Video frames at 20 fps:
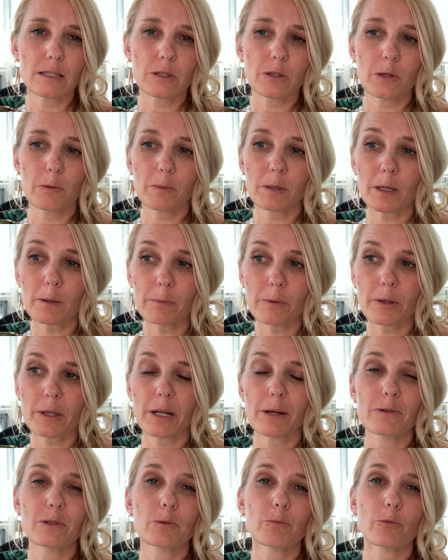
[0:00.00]
So the people that
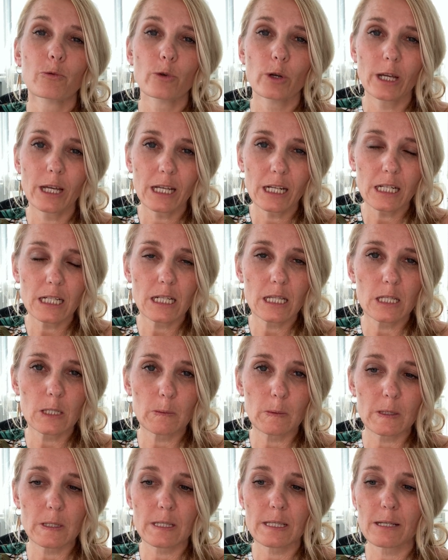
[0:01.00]
I was bringing into this
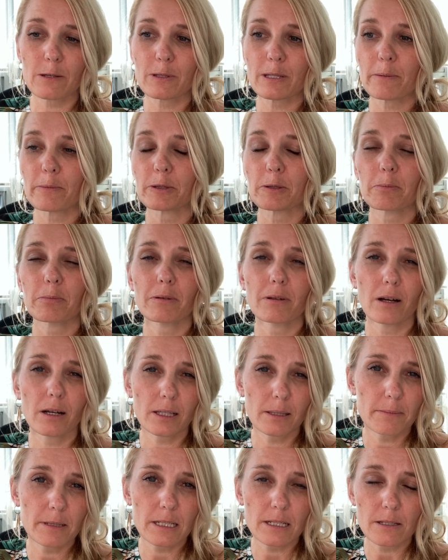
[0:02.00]
business, I was able to plug
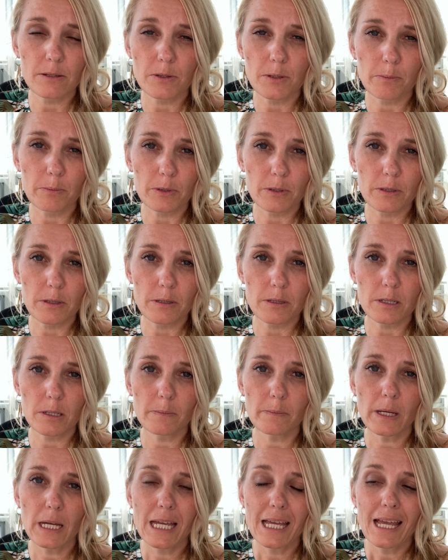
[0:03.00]
them into a simple
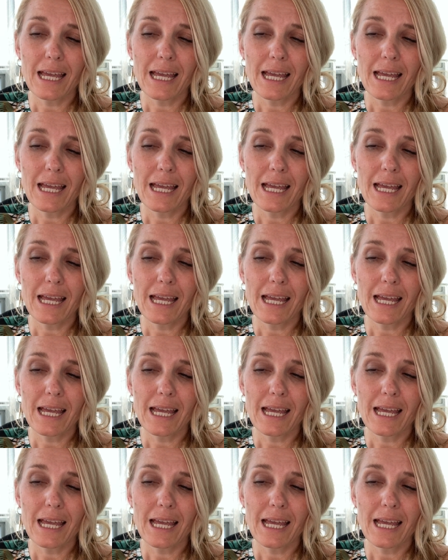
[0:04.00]
system